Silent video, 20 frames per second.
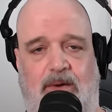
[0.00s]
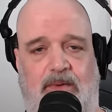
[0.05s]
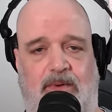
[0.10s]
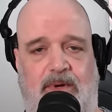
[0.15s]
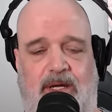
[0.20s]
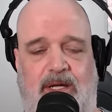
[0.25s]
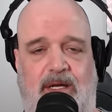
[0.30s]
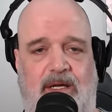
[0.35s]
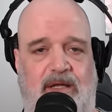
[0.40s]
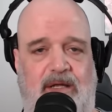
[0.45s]
We
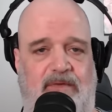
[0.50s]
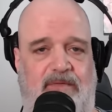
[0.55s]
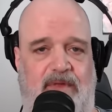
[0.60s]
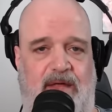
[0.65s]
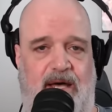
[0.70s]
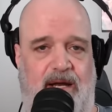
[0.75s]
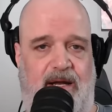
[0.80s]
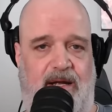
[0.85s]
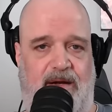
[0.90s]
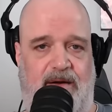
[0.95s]
can leave
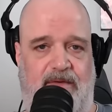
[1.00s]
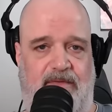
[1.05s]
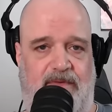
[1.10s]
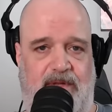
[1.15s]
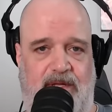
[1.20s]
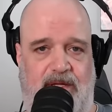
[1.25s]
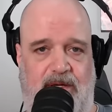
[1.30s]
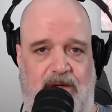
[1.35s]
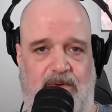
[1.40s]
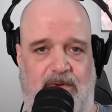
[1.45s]
that out of
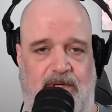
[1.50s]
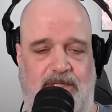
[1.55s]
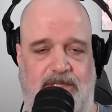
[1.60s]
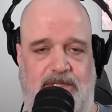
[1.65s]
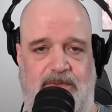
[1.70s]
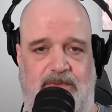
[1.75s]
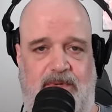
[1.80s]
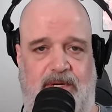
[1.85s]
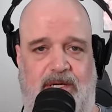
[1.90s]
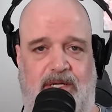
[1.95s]
the
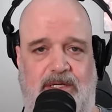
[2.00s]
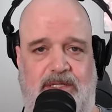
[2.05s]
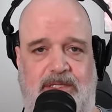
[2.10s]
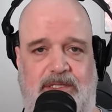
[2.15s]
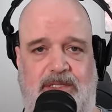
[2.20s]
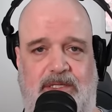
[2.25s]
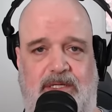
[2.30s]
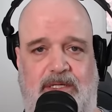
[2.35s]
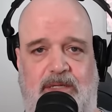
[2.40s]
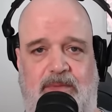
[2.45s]
equation. We can
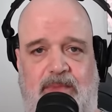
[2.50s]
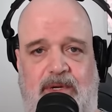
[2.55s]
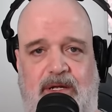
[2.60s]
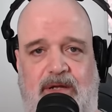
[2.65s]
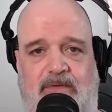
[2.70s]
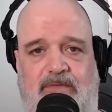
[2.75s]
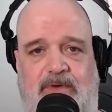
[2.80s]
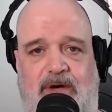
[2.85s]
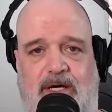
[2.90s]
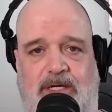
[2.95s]
just start to
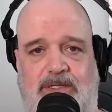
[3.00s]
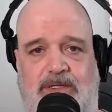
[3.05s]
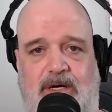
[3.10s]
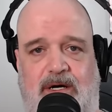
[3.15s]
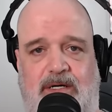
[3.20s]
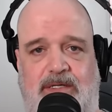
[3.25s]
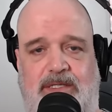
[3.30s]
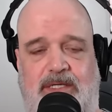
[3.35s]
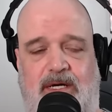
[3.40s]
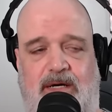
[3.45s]
manufacture
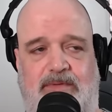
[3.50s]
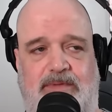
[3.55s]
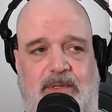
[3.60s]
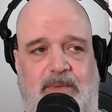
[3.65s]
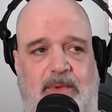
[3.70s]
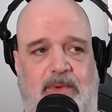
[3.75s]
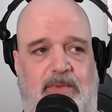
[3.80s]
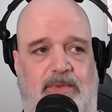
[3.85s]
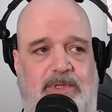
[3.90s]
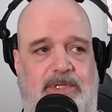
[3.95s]
ourselves. I
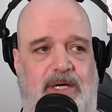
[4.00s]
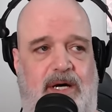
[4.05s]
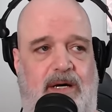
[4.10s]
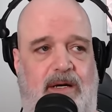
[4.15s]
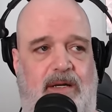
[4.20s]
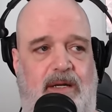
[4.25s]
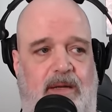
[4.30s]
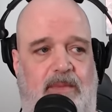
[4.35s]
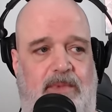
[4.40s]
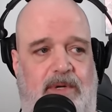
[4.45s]
mean, we're
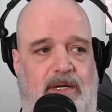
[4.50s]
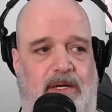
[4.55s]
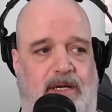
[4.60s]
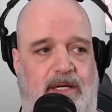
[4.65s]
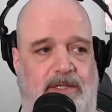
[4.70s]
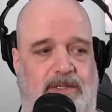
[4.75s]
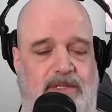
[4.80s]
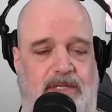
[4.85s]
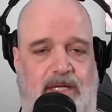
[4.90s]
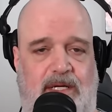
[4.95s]
talking about a
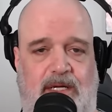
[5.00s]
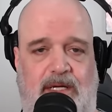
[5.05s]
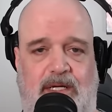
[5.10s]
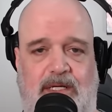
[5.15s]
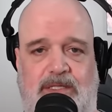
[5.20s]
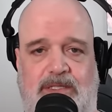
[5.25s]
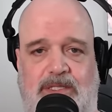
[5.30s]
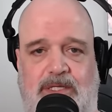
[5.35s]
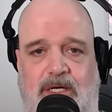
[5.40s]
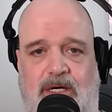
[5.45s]
country that
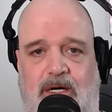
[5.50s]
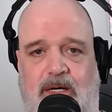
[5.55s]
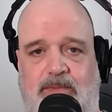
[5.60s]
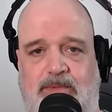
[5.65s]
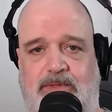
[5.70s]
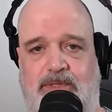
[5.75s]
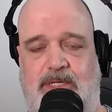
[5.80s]
needs jobs.